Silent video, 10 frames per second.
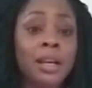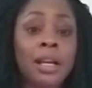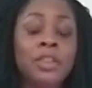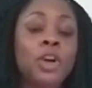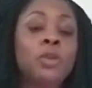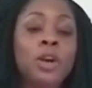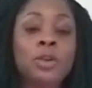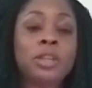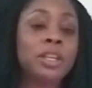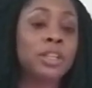no
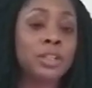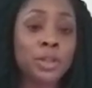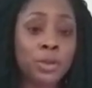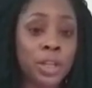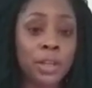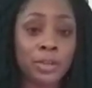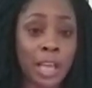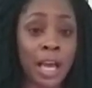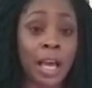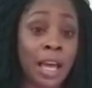longer than 2 years.
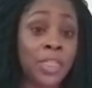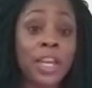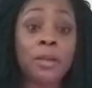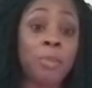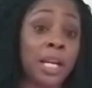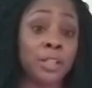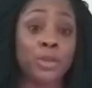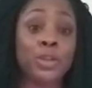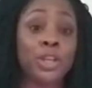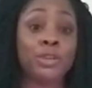I think by
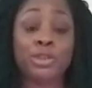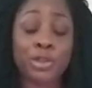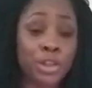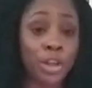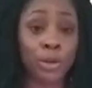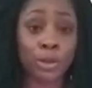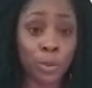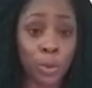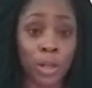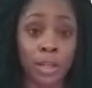2 years you should know
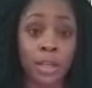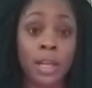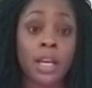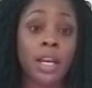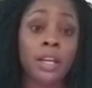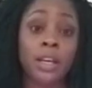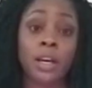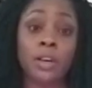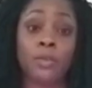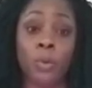someone
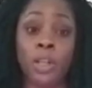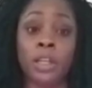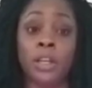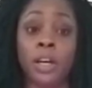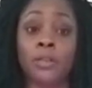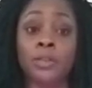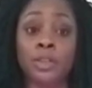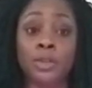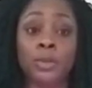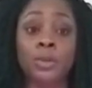well enough
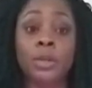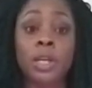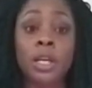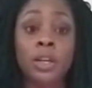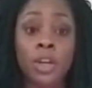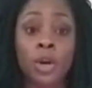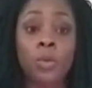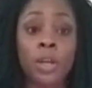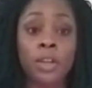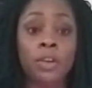to know
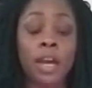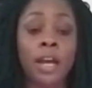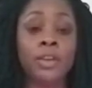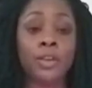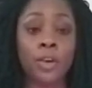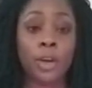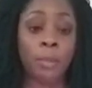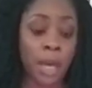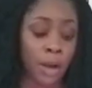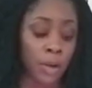whether or not you're going to
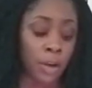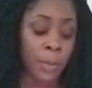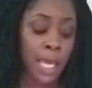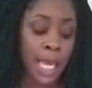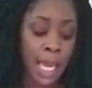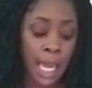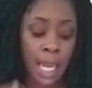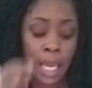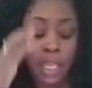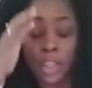marry them.
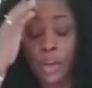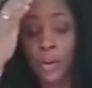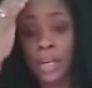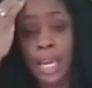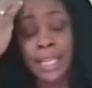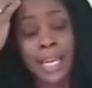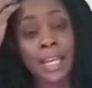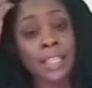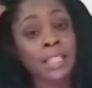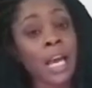And during that
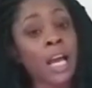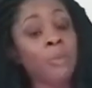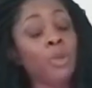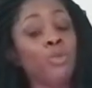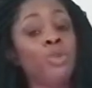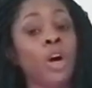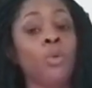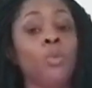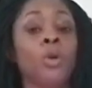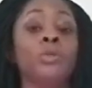dating time, you
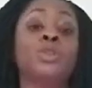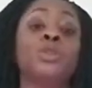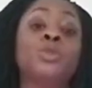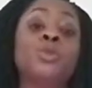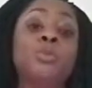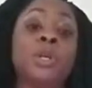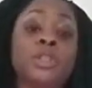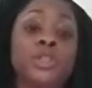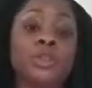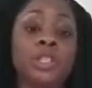don't want to
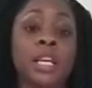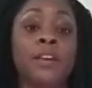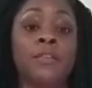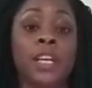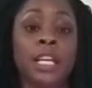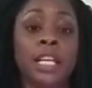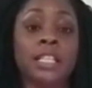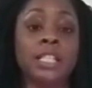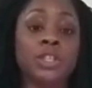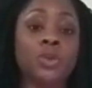put yourself in
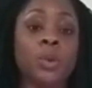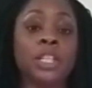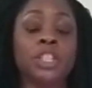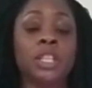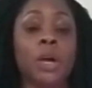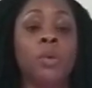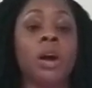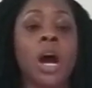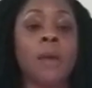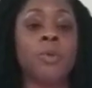a situation that will
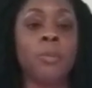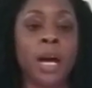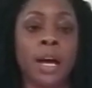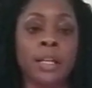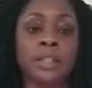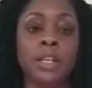compromise